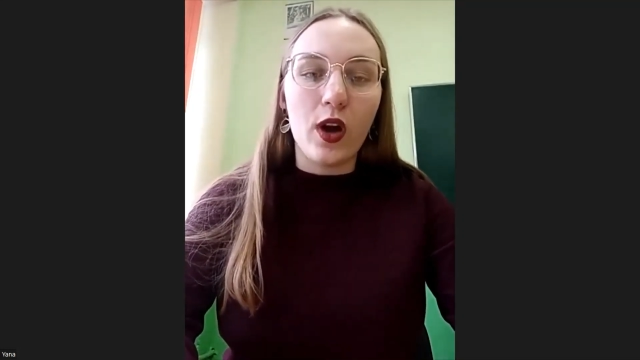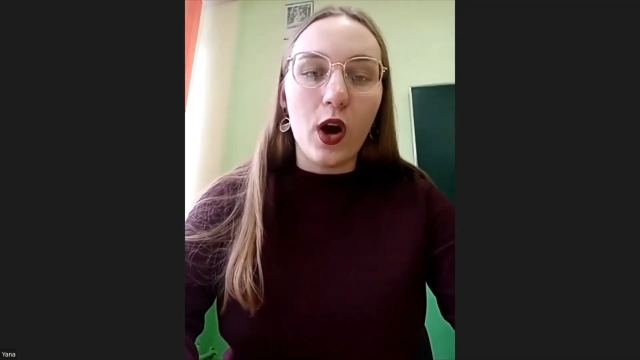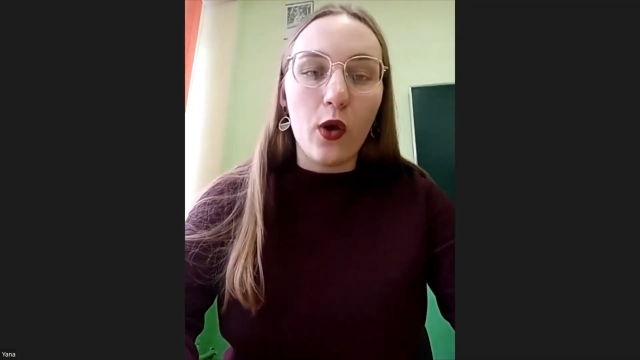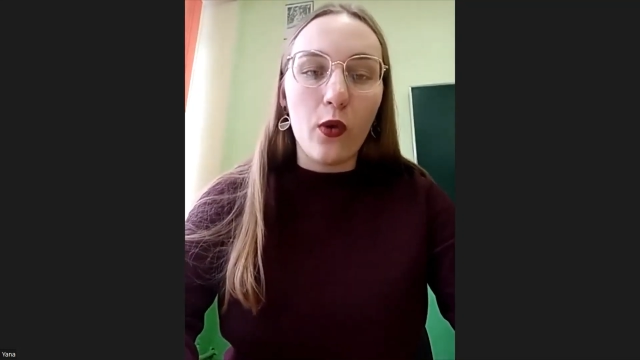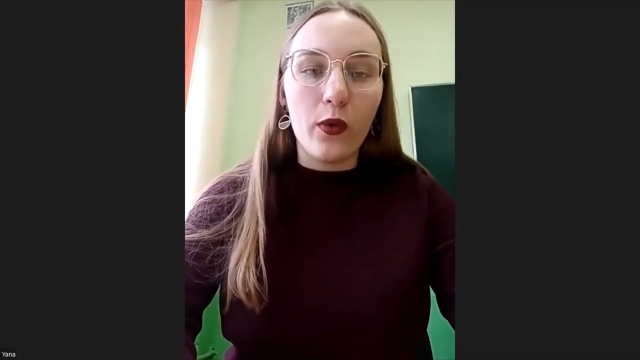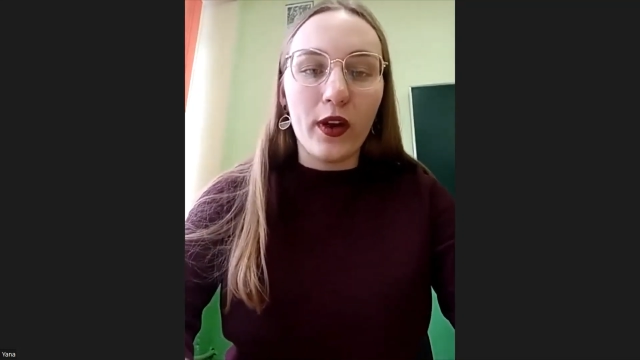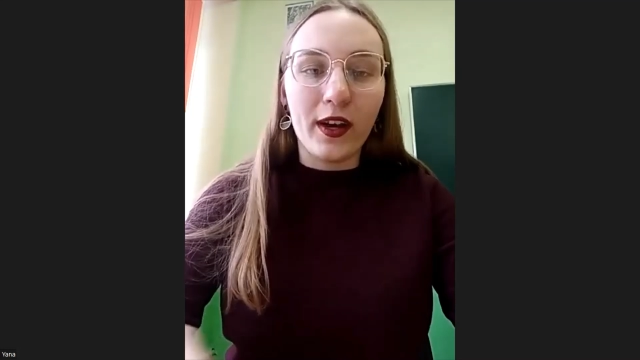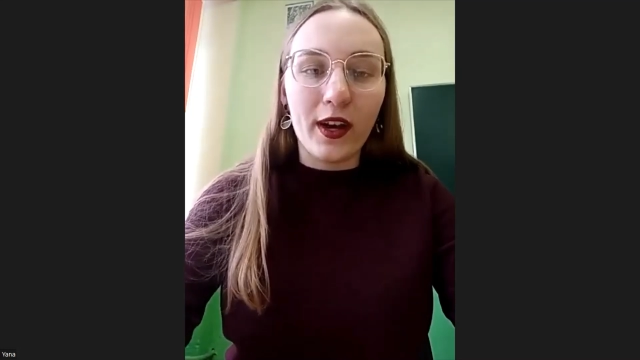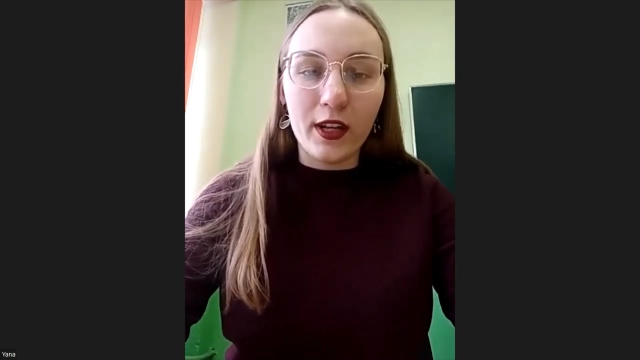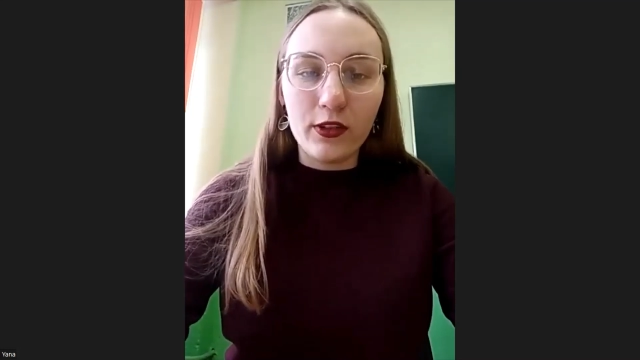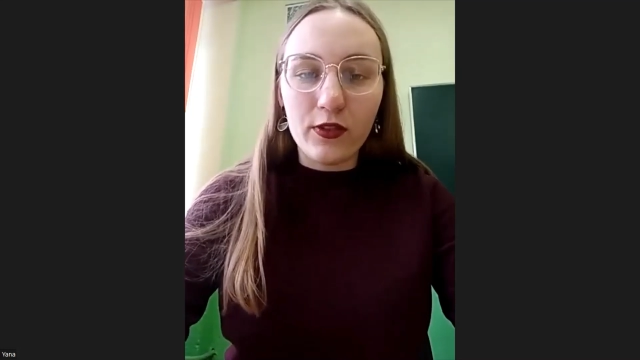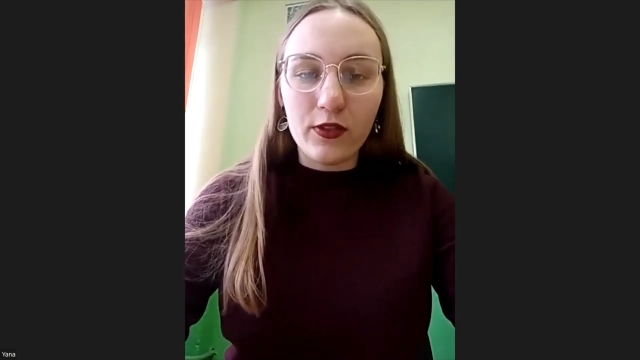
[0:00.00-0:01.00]
our
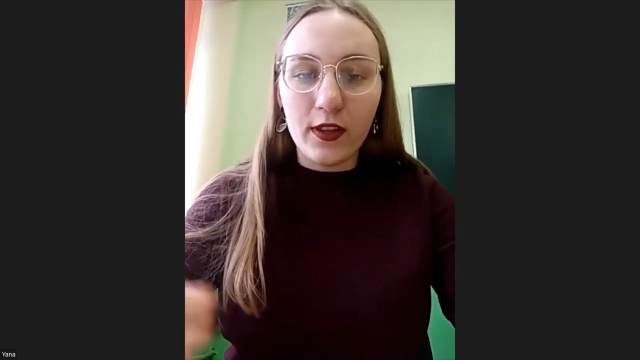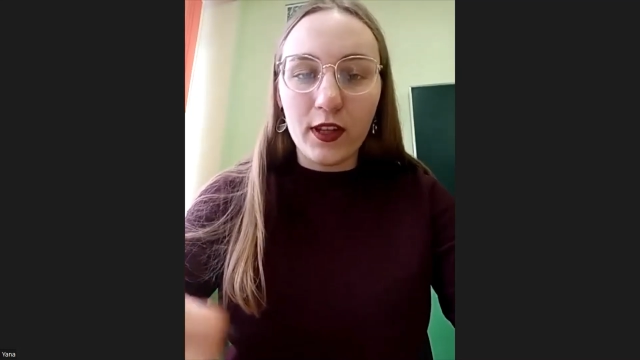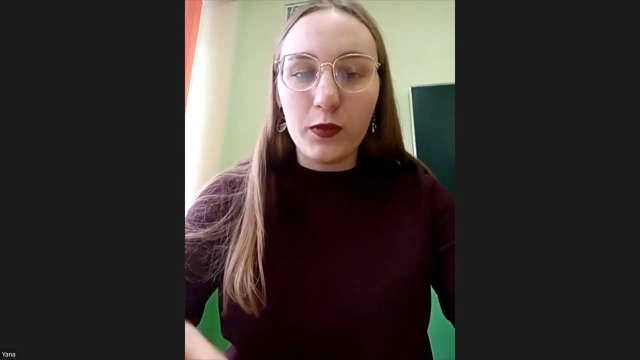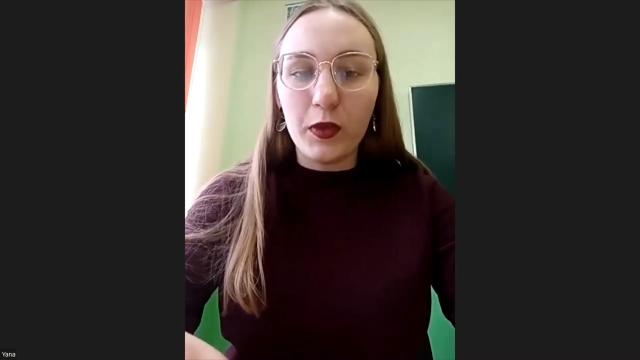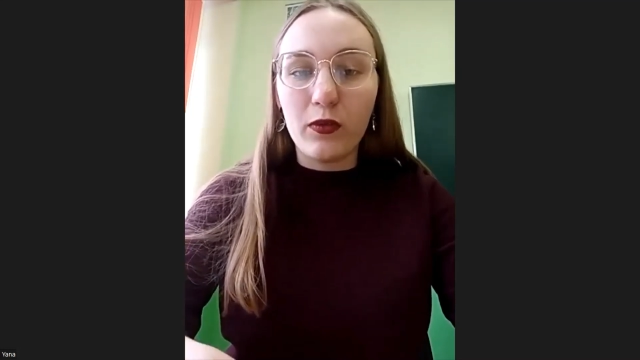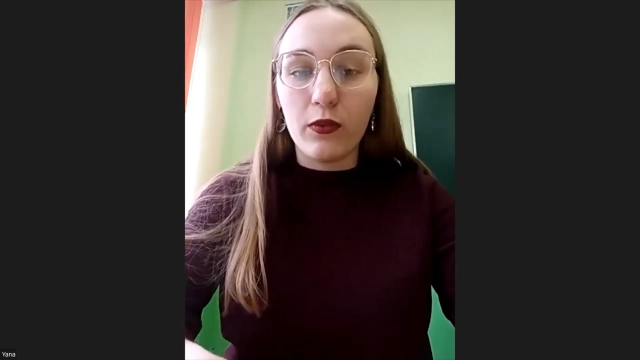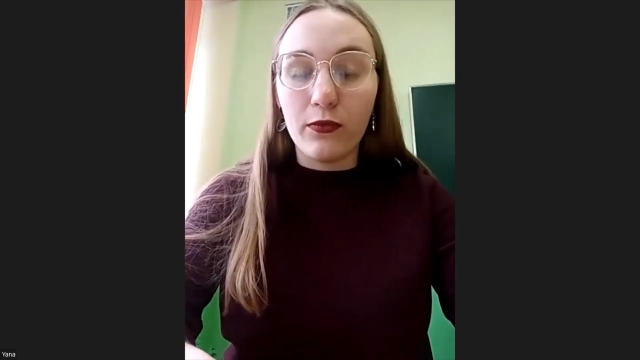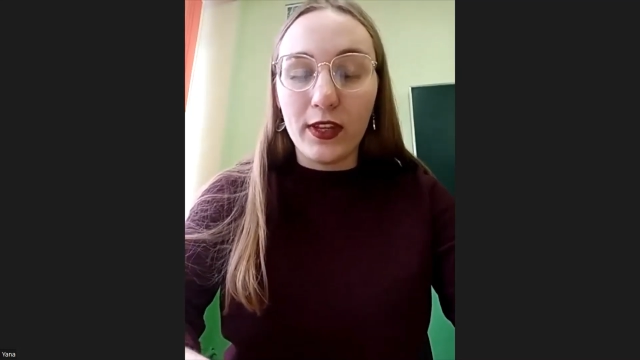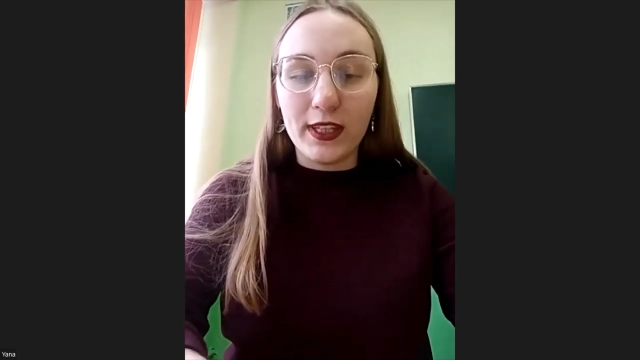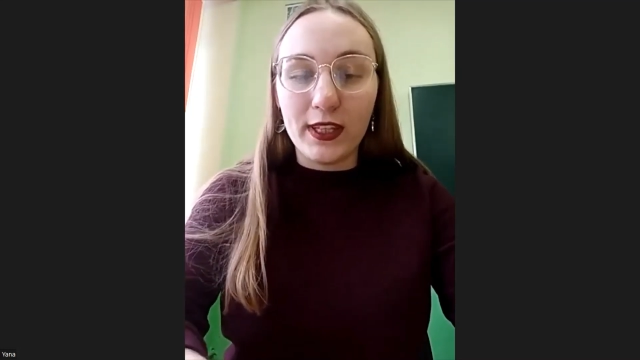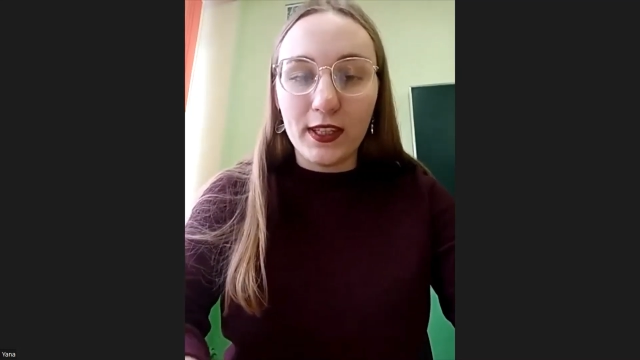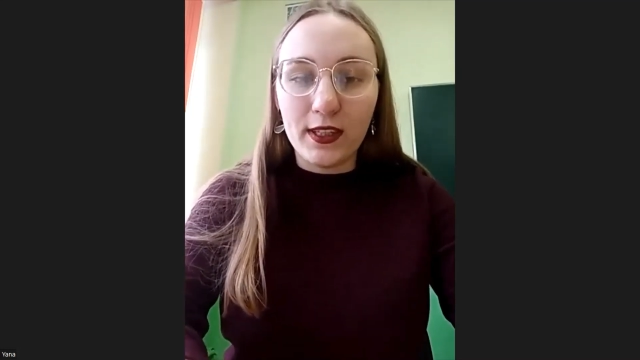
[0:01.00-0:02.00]
country that we were
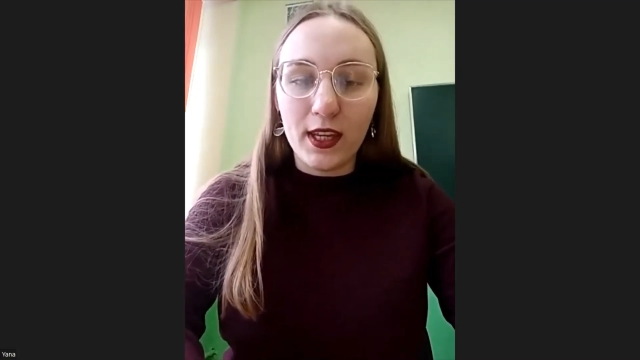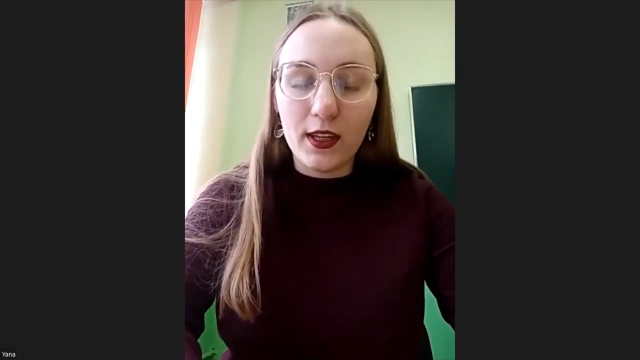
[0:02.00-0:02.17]
visiting.